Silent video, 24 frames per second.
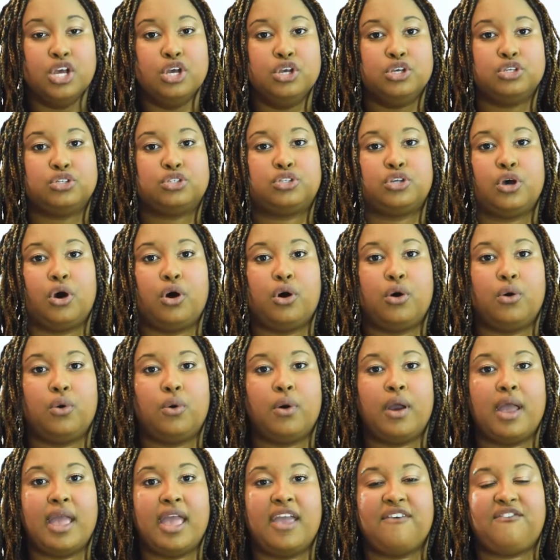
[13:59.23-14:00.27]

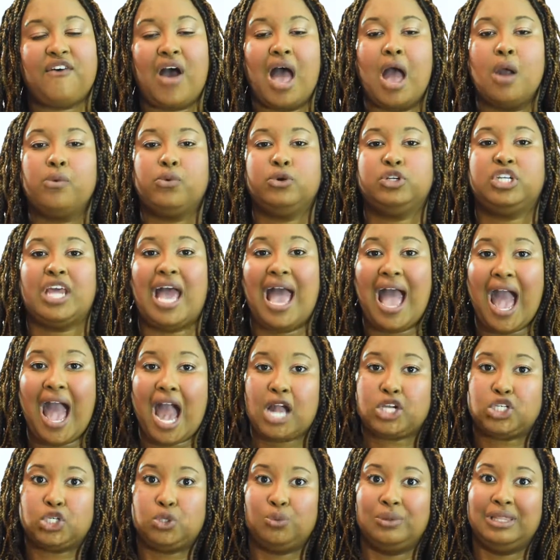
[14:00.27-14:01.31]
So if I were to
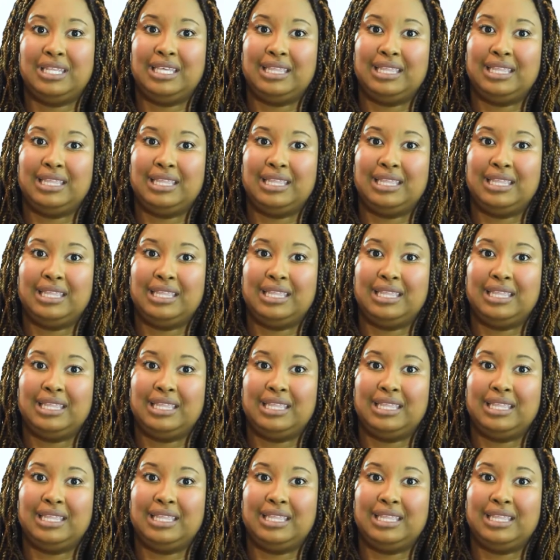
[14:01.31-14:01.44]
actually